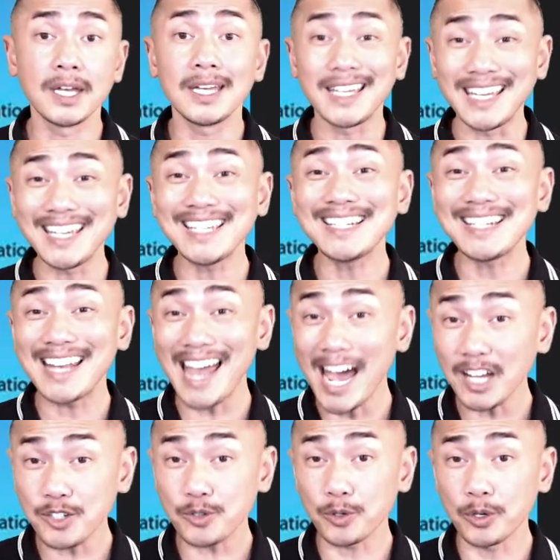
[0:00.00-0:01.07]
In
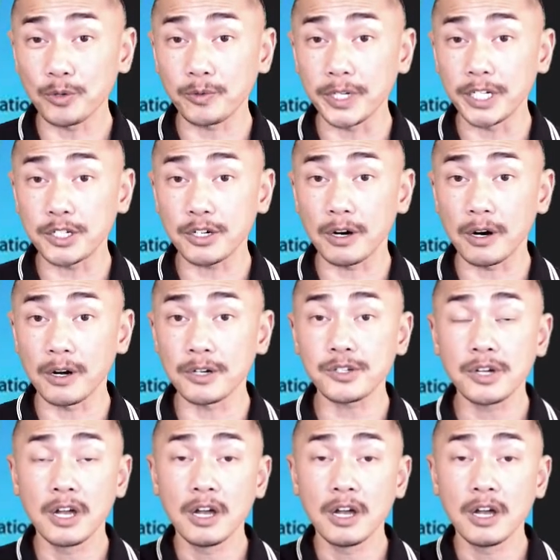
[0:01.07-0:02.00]
natural recharge,